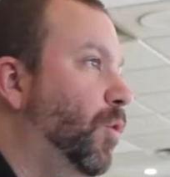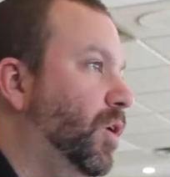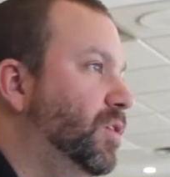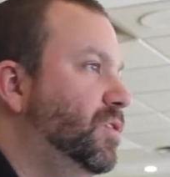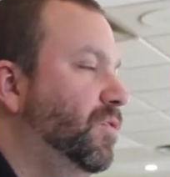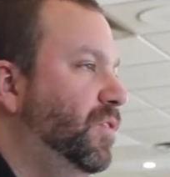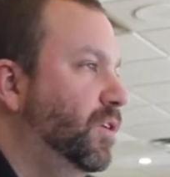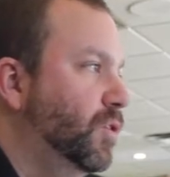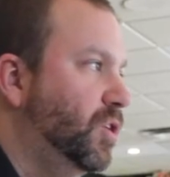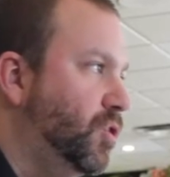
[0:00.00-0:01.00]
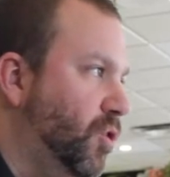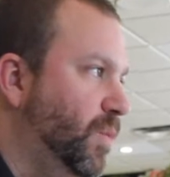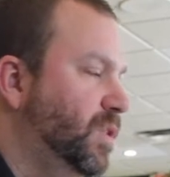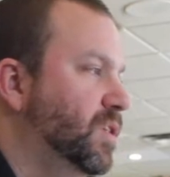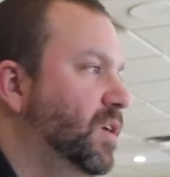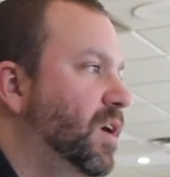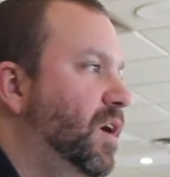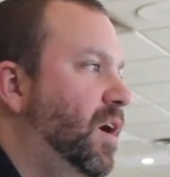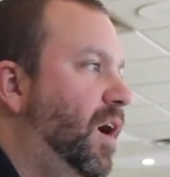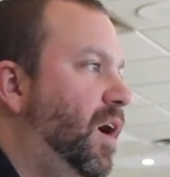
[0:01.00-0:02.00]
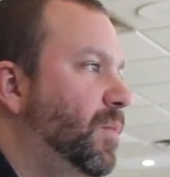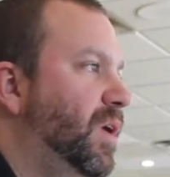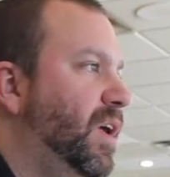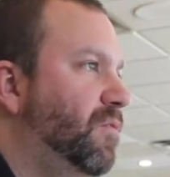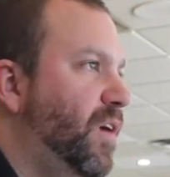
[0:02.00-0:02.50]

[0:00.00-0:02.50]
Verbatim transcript: work, to feel determined. Um, KIT